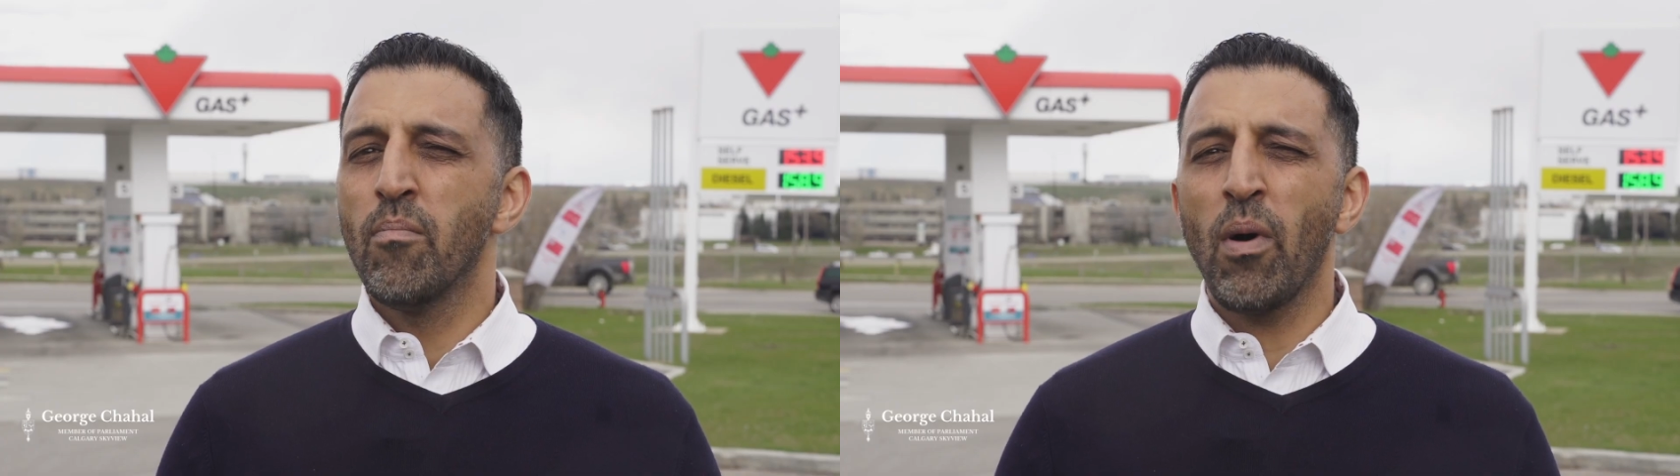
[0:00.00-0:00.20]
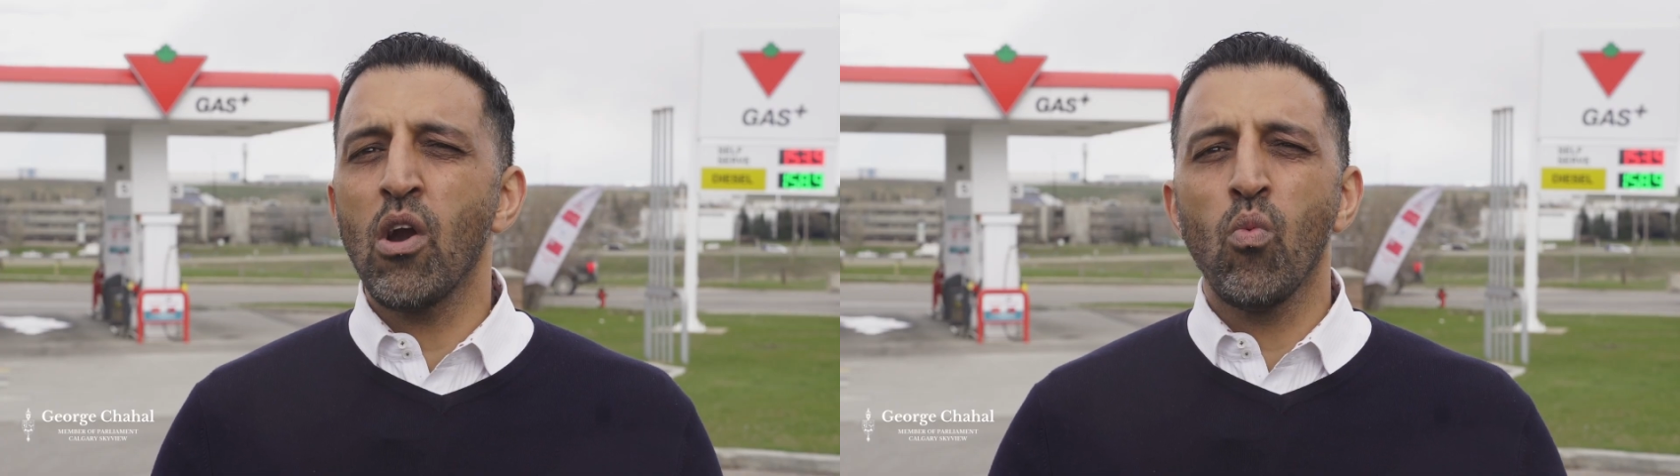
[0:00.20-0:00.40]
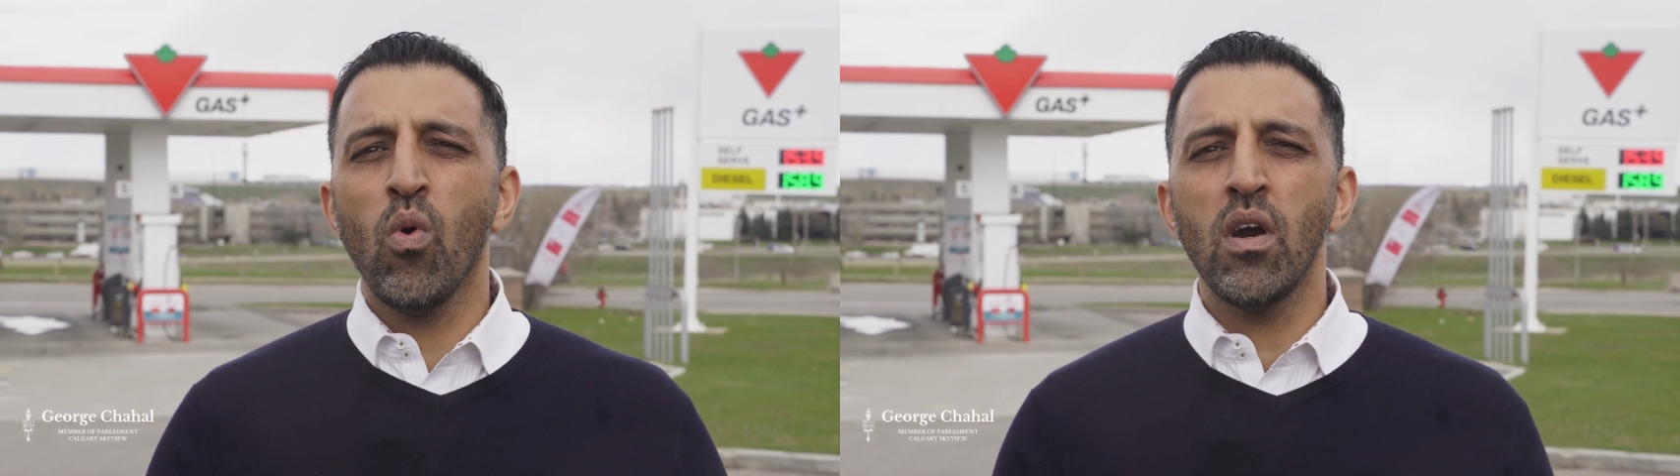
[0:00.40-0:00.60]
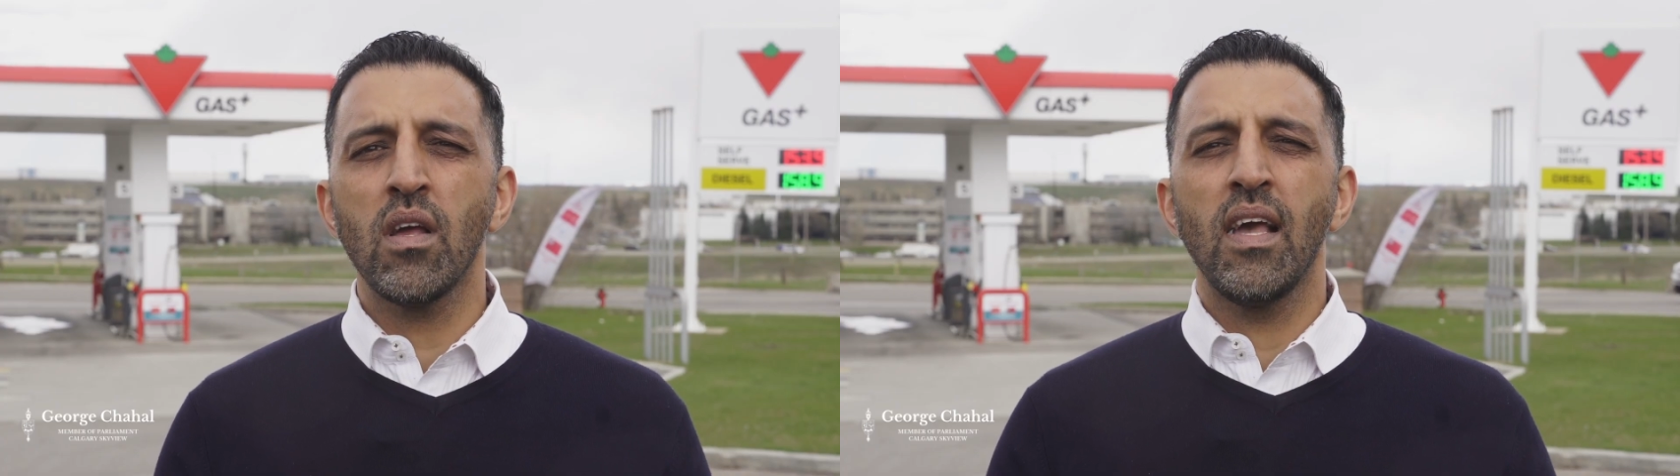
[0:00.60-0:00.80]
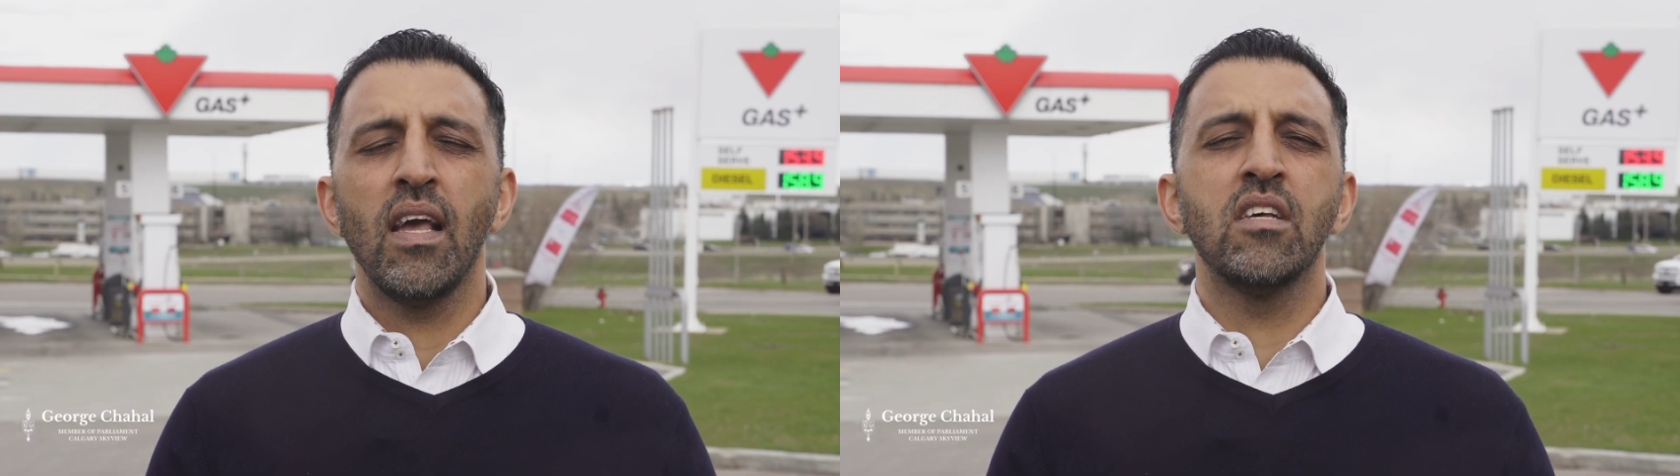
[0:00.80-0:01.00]
But our
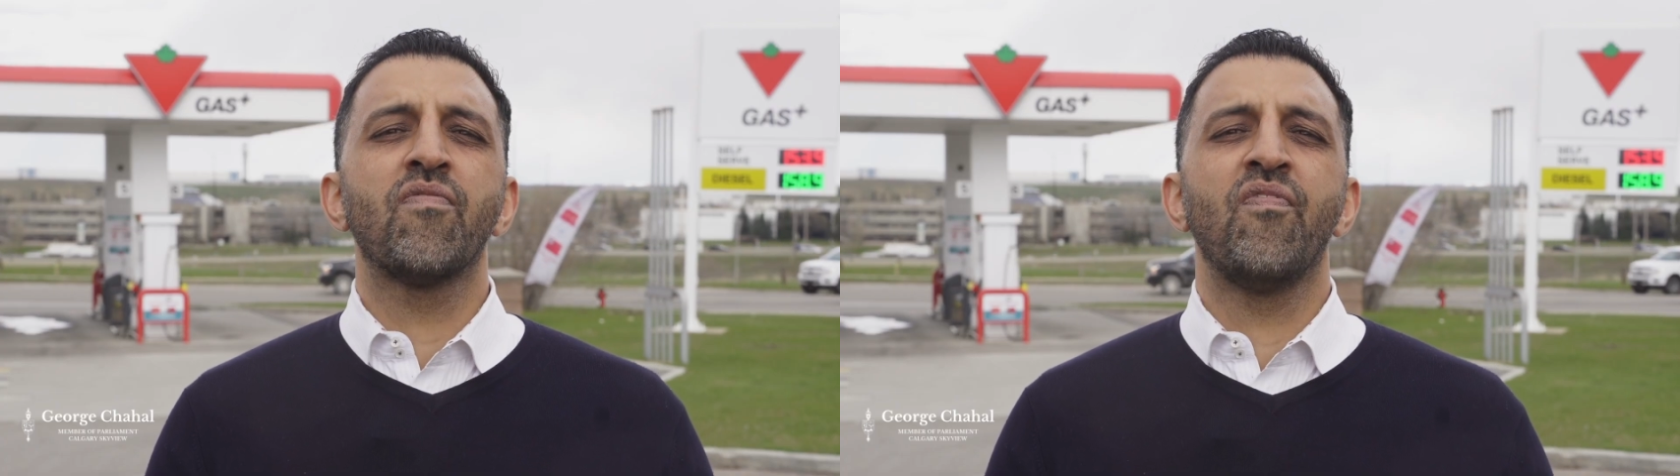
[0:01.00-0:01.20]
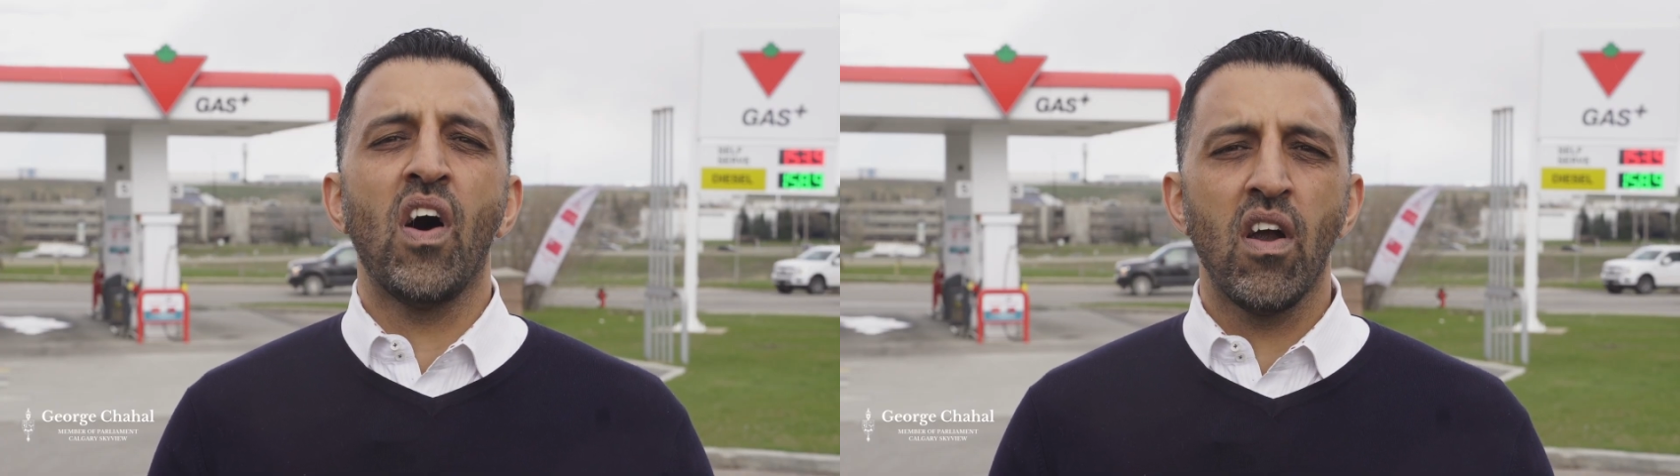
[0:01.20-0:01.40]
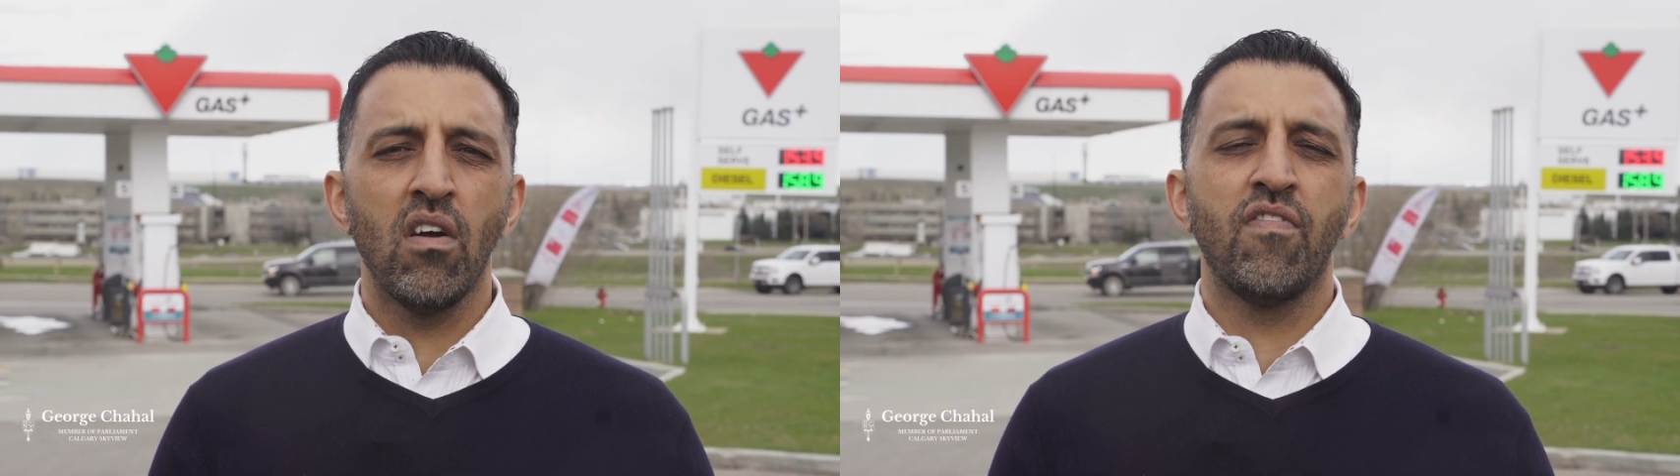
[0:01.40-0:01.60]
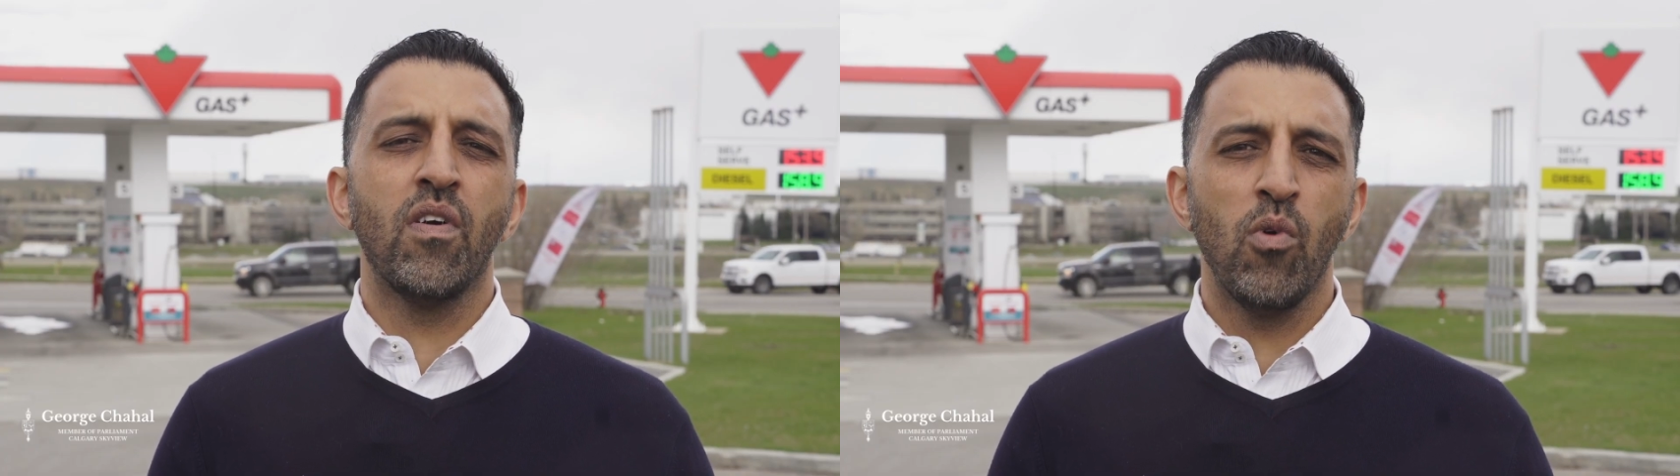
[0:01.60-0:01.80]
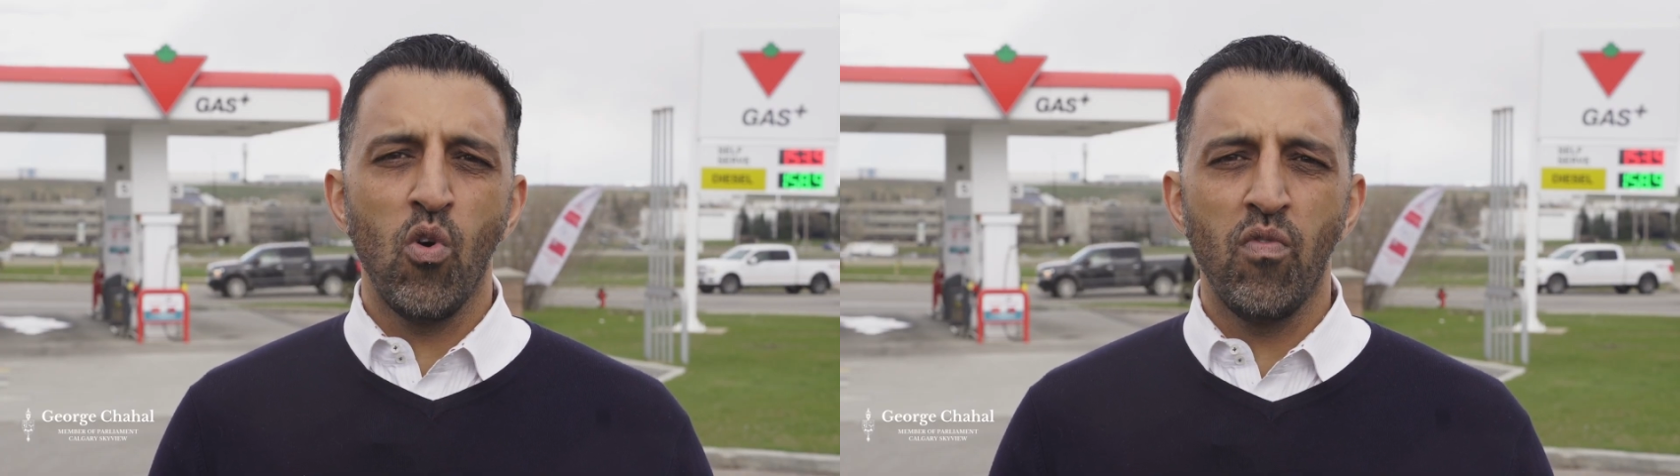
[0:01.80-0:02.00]
work is far
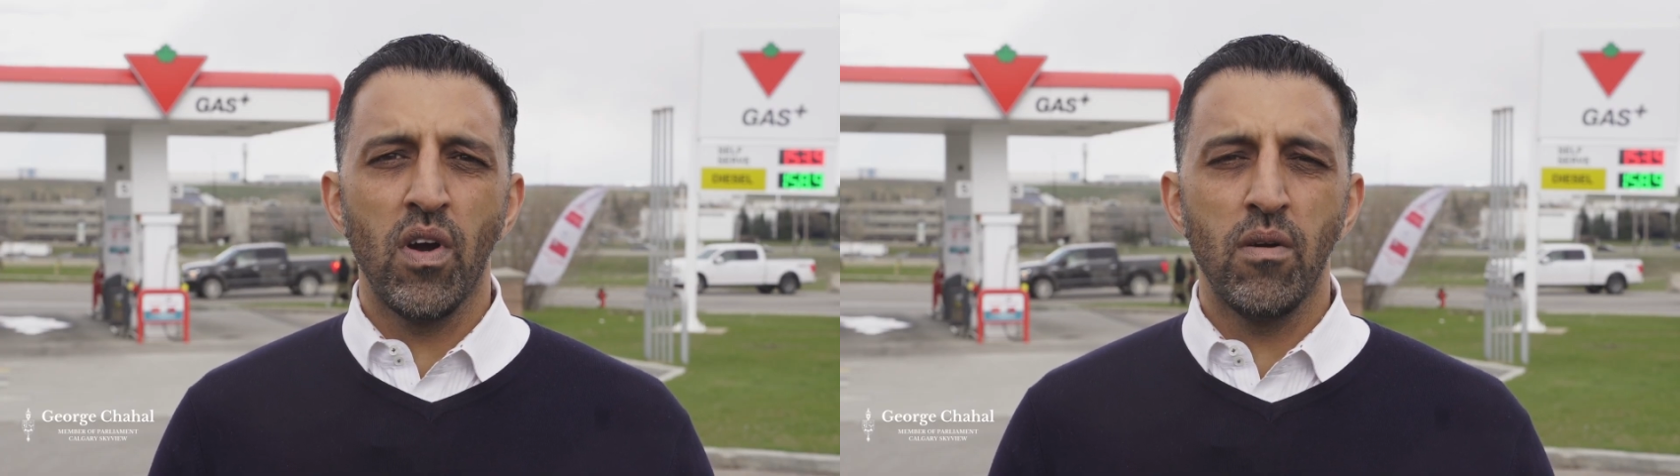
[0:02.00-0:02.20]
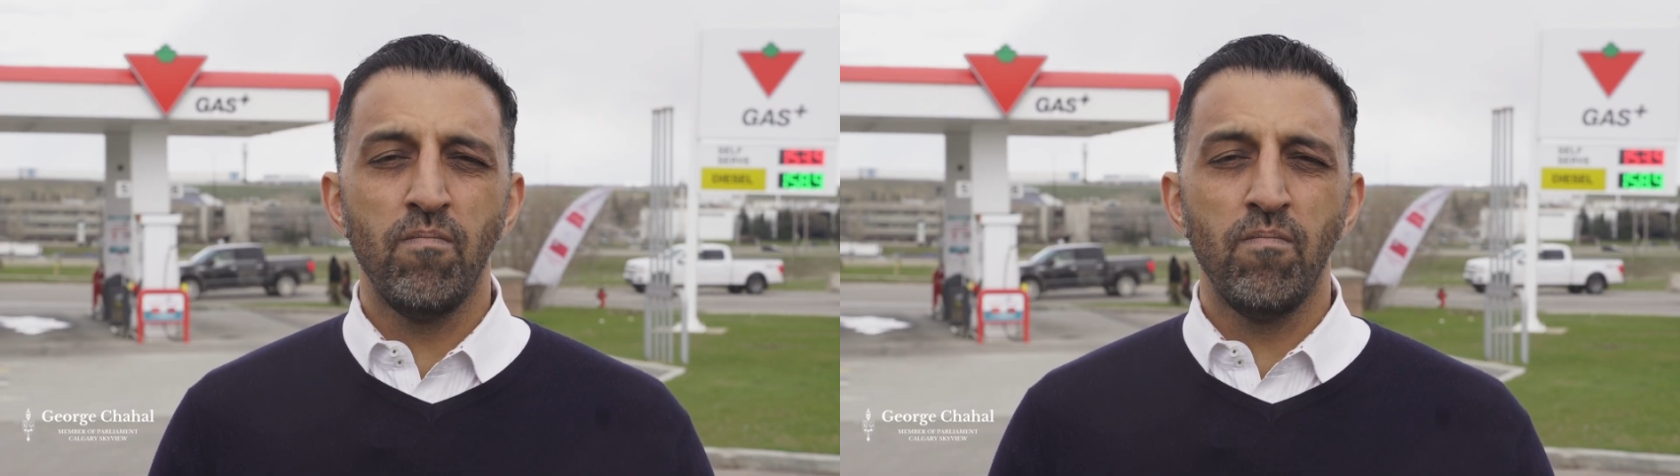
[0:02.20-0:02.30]
from over.